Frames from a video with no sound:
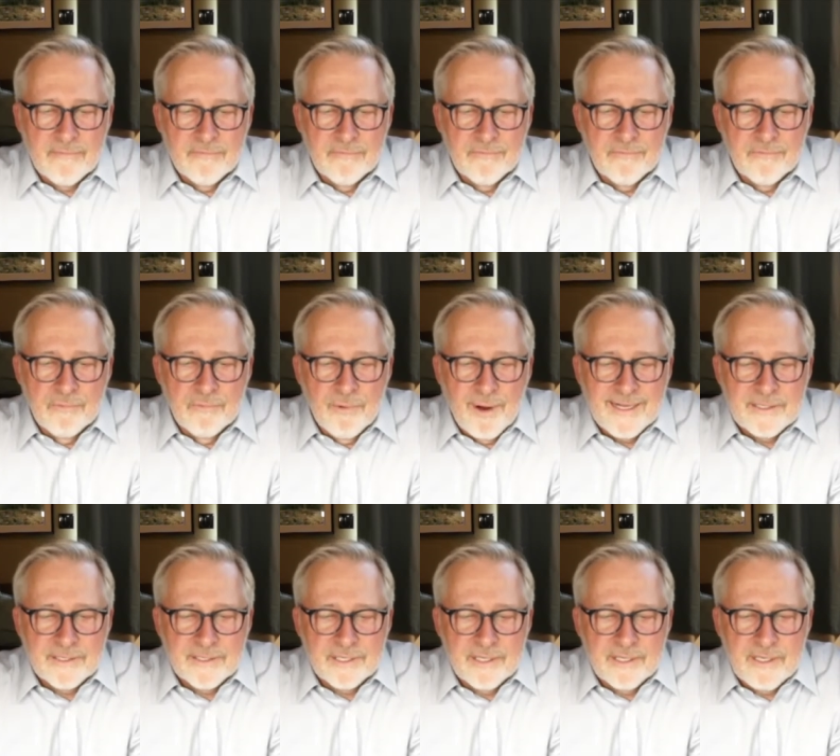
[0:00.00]

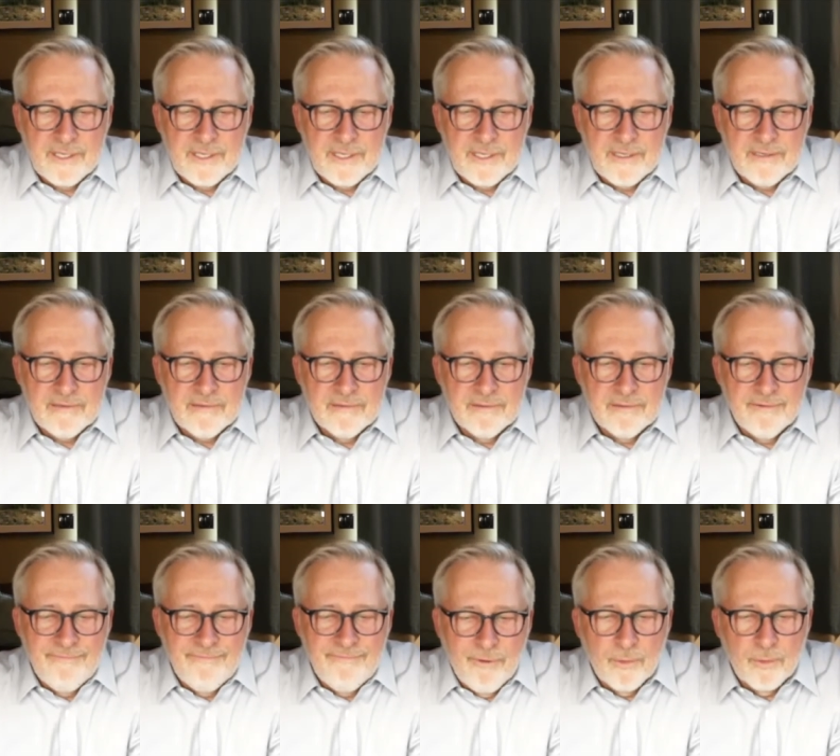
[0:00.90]
writes the
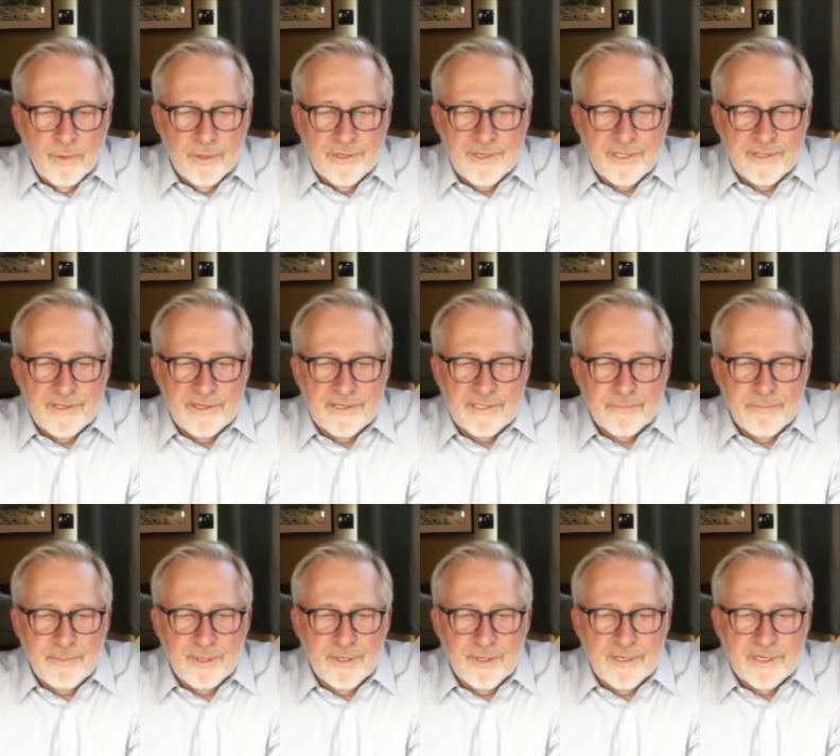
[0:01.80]
foreword to this
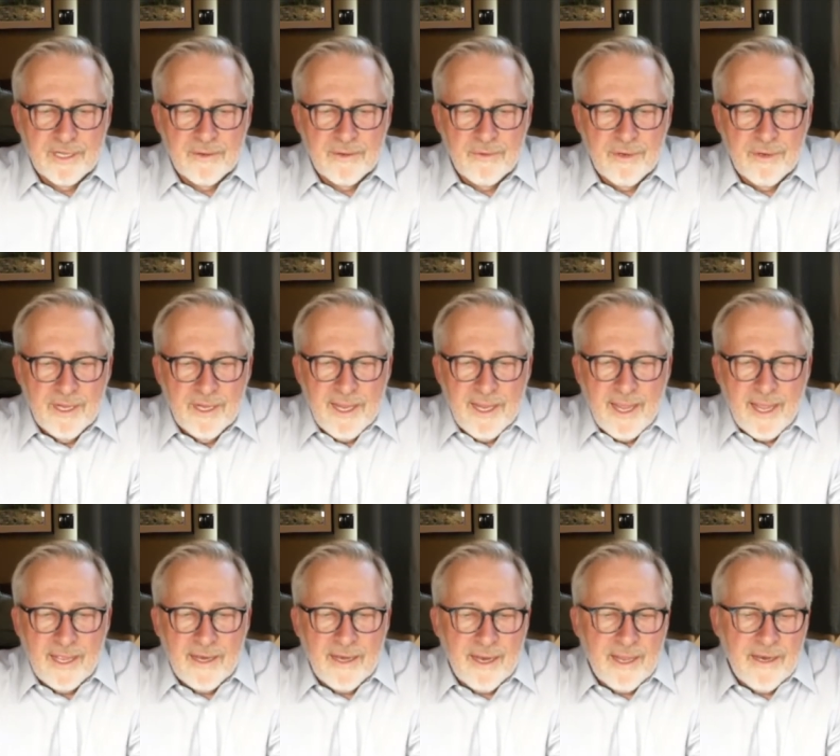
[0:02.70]
book.
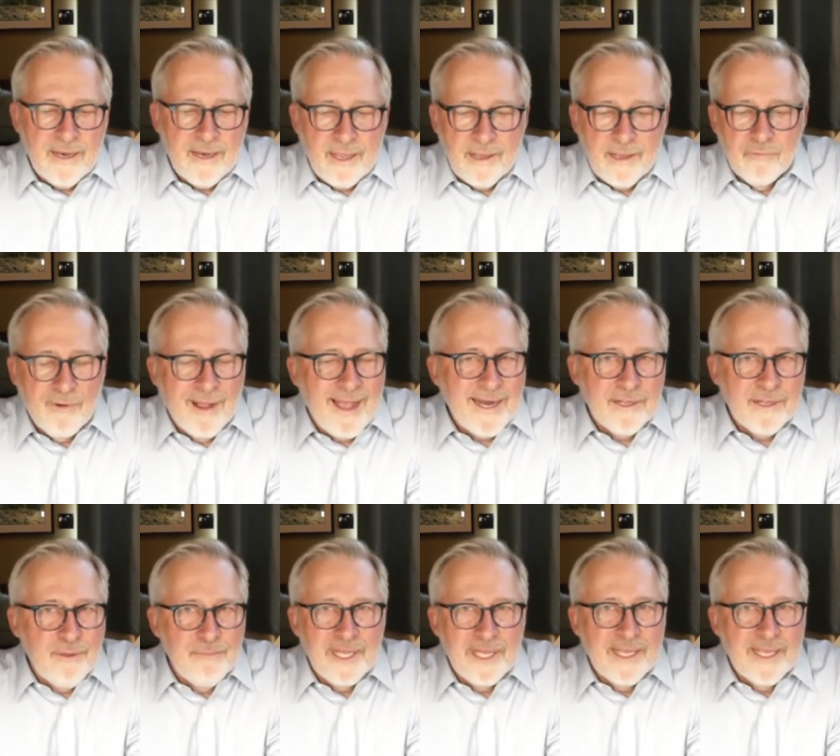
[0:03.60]
And right at
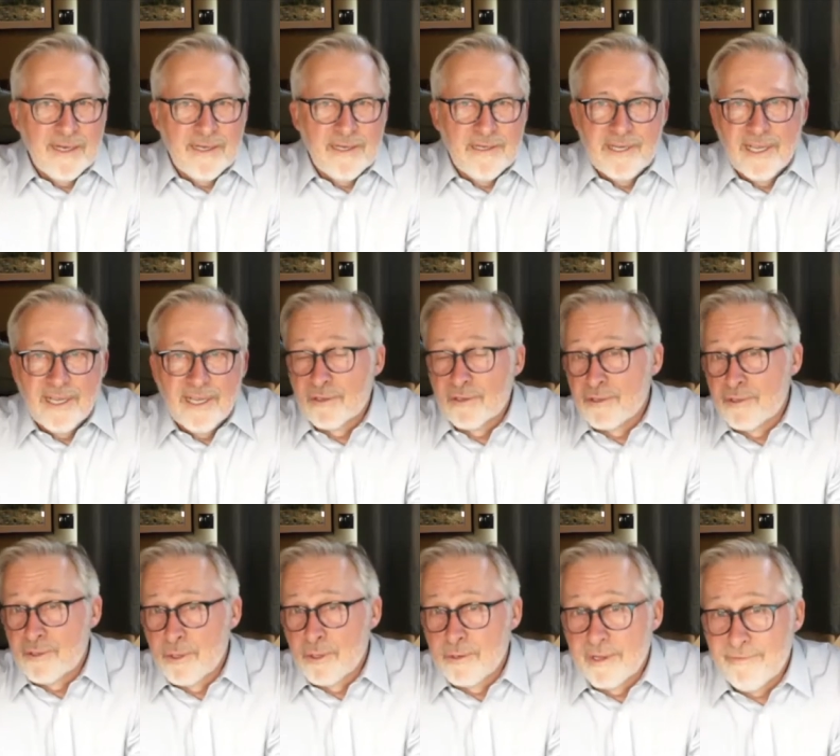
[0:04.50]
the beginning, he tells the
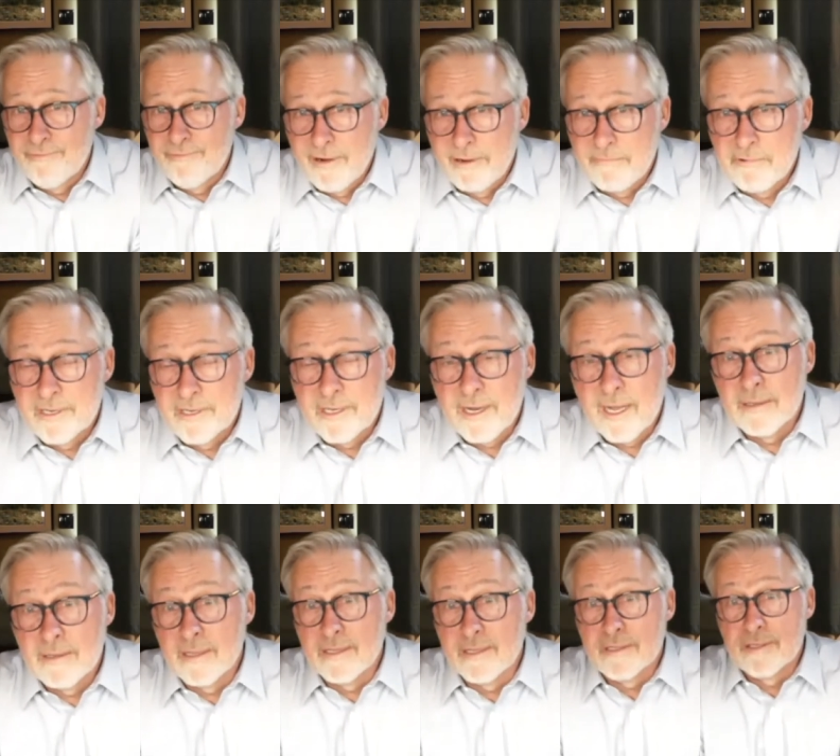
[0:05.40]
story of Frederick
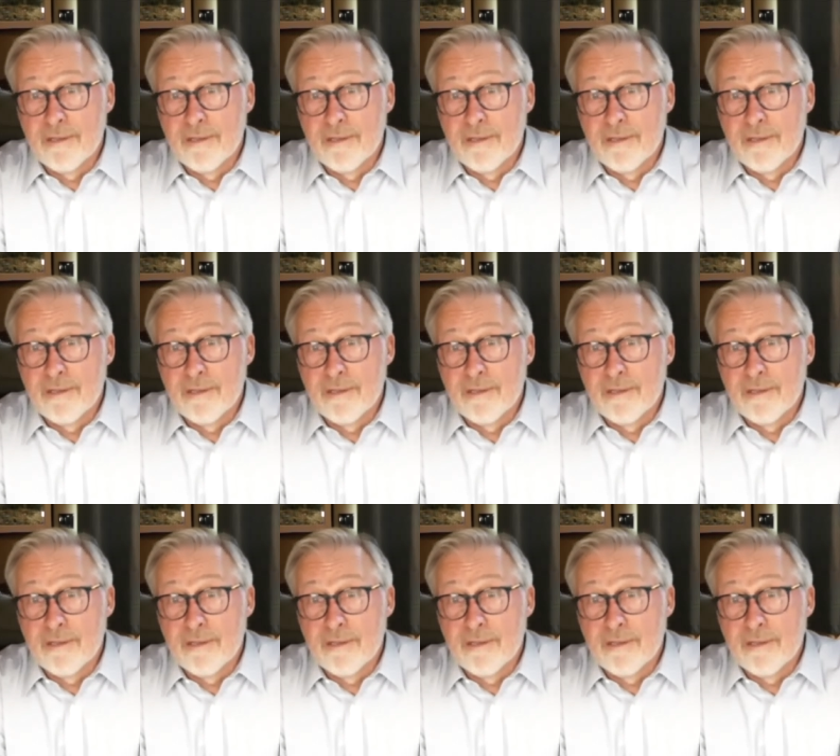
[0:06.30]
Douglass, the